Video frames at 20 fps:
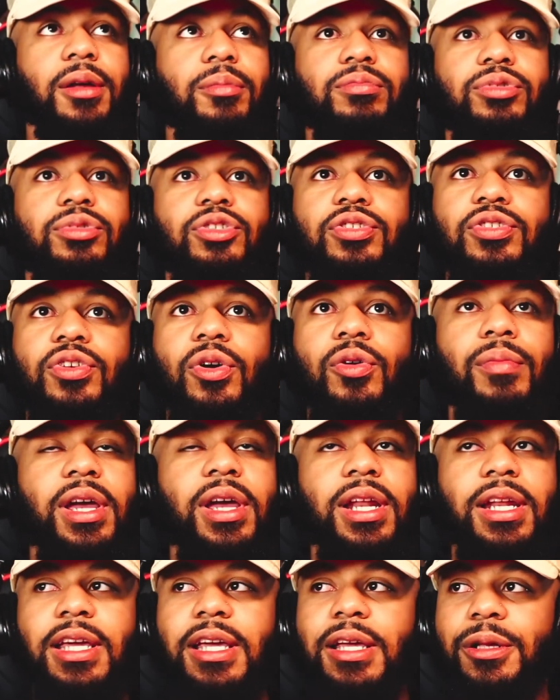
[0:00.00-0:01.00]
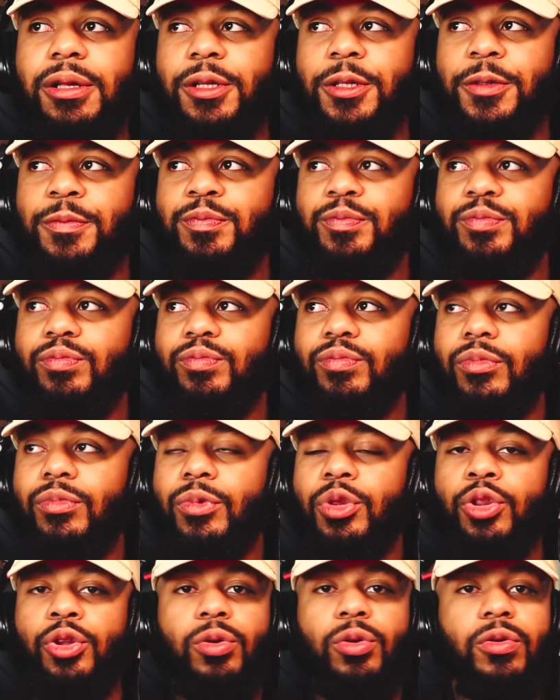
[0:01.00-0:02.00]
So many
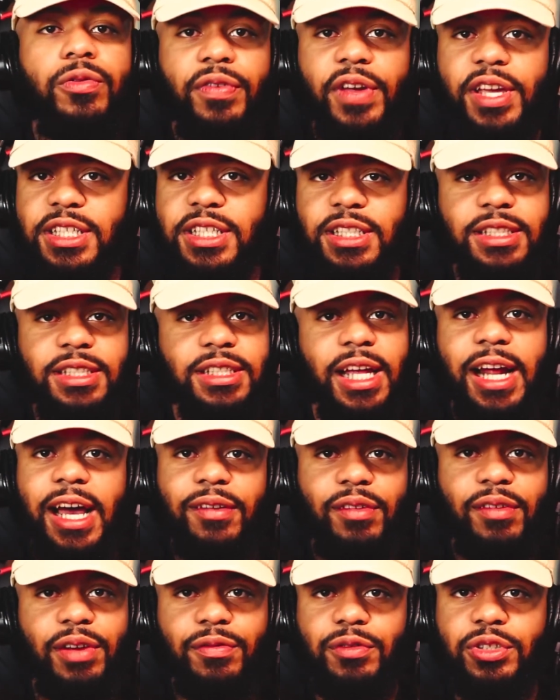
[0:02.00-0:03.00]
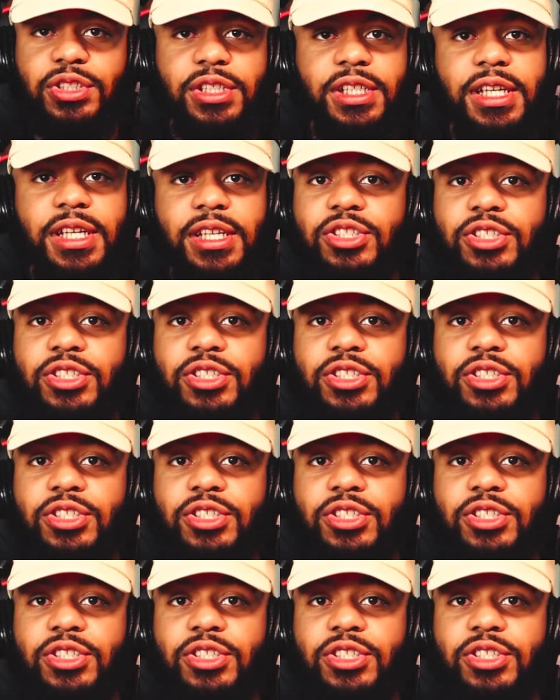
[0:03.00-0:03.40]
new faces that I never seen.